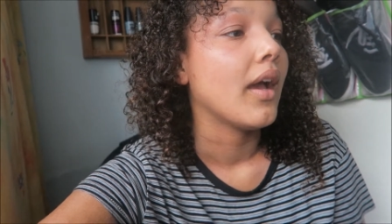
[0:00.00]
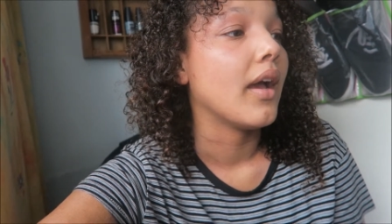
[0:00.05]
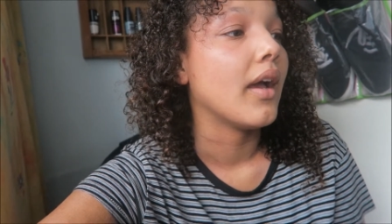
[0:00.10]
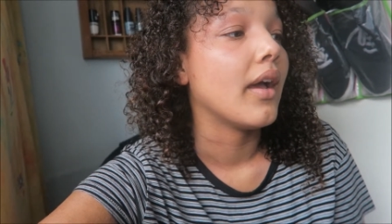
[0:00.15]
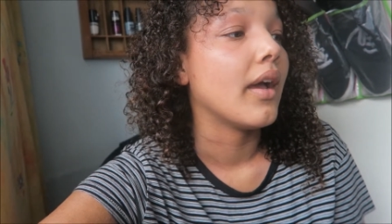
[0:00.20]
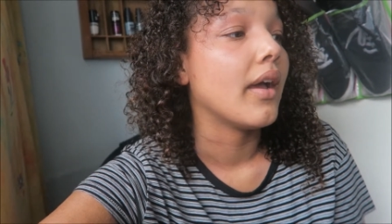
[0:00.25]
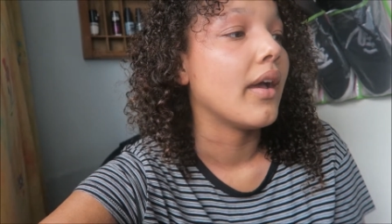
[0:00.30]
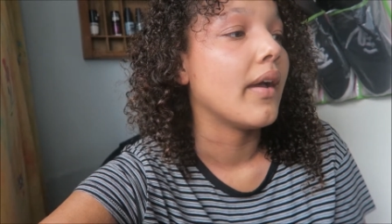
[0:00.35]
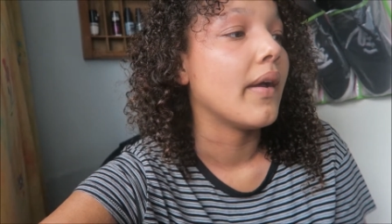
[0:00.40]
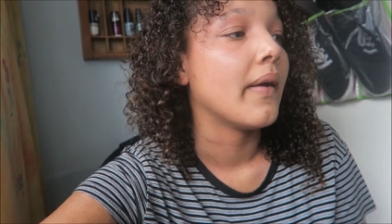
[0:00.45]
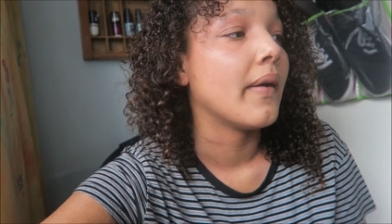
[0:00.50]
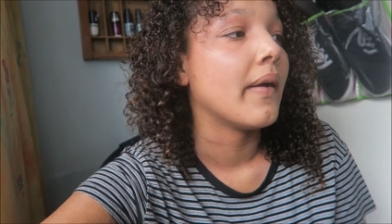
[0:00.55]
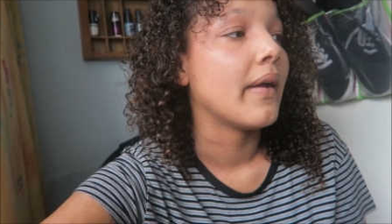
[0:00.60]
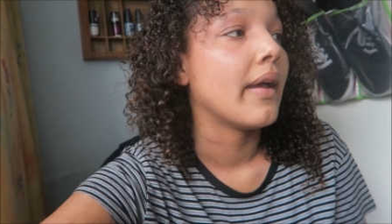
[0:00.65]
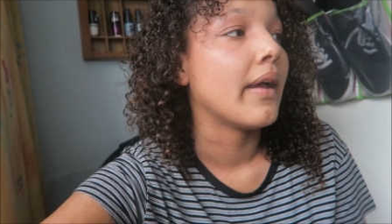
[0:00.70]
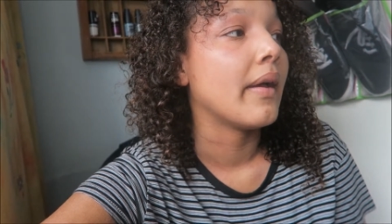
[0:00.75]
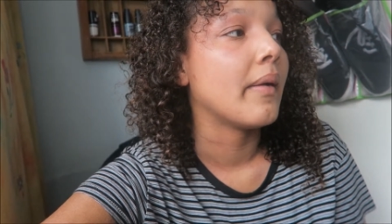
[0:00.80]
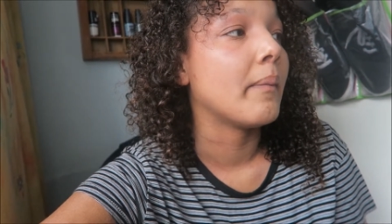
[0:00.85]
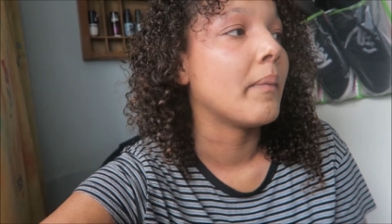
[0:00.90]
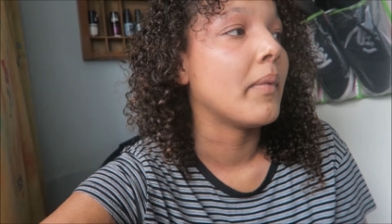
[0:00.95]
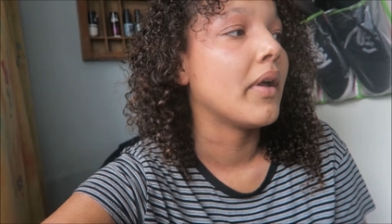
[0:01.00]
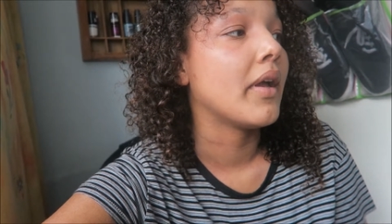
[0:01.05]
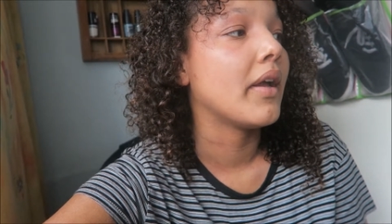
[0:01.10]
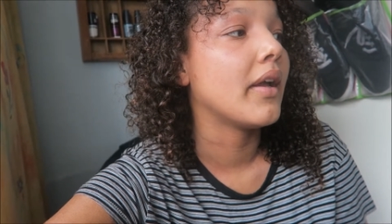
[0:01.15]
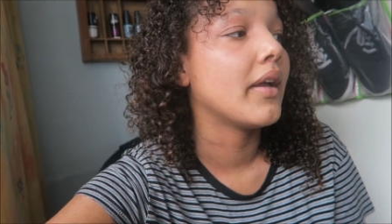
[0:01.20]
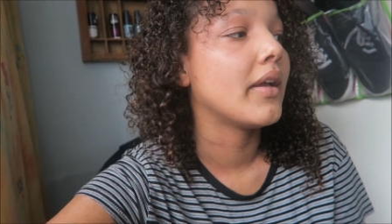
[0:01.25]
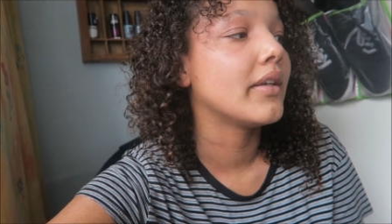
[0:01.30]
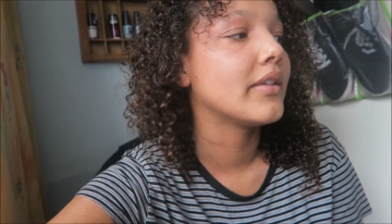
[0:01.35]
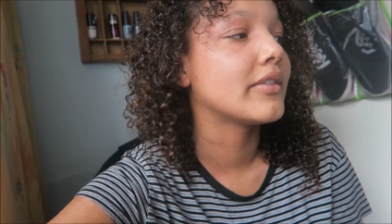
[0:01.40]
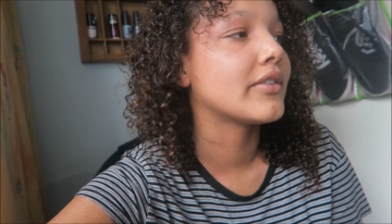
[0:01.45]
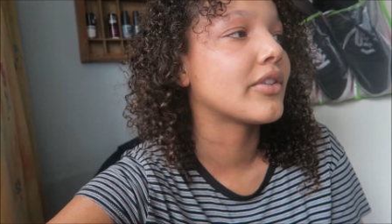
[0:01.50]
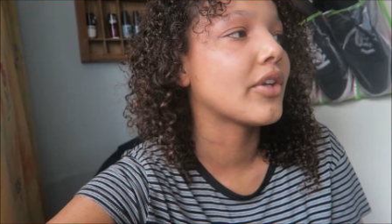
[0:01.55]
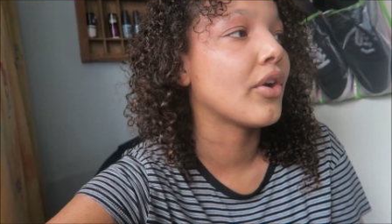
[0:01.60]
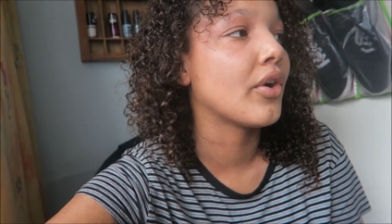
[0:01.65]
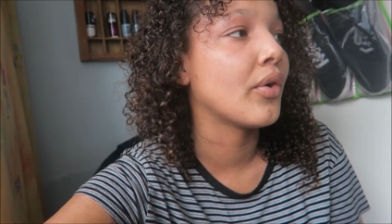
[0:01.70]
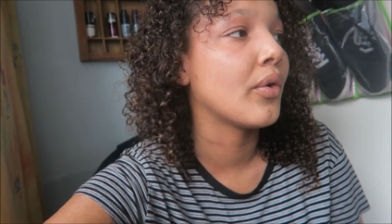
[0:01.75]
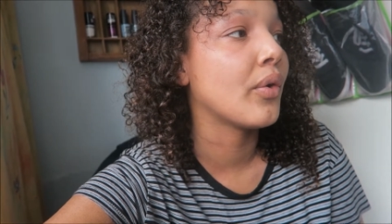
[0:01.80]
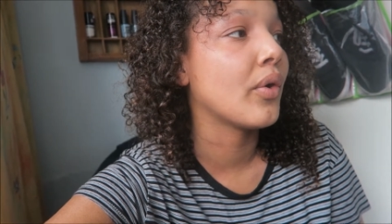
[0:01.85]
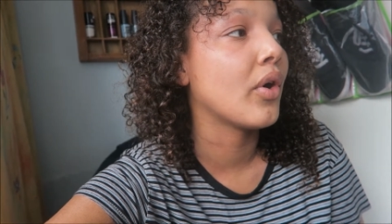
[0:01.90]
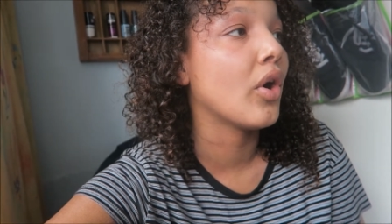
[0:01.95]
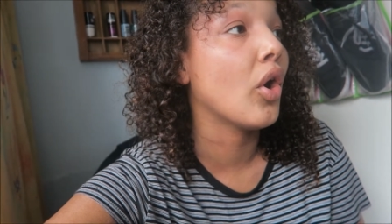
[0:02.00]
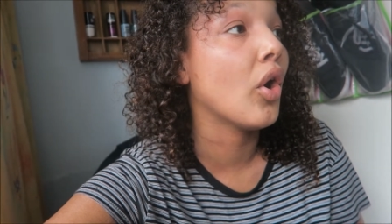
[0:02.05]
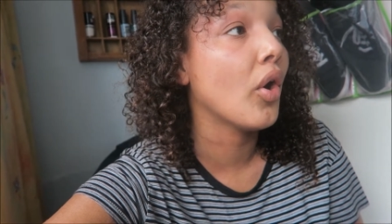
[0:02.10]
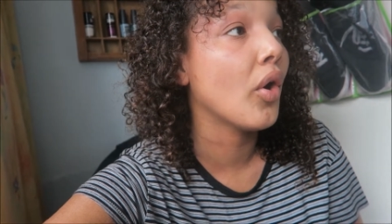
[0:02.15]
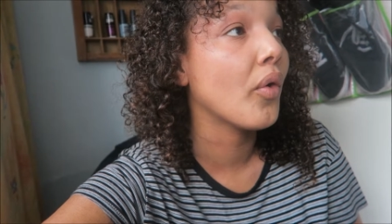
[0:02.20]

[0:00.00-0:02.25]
Um, so